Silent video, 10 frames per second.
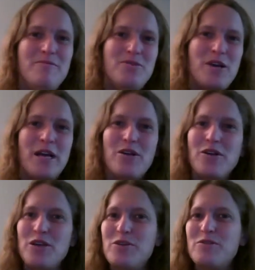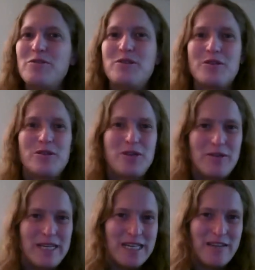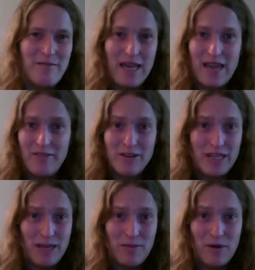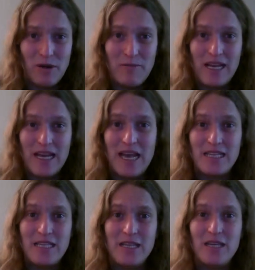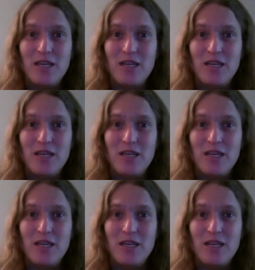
drink or use or do addictive behaviors anymore because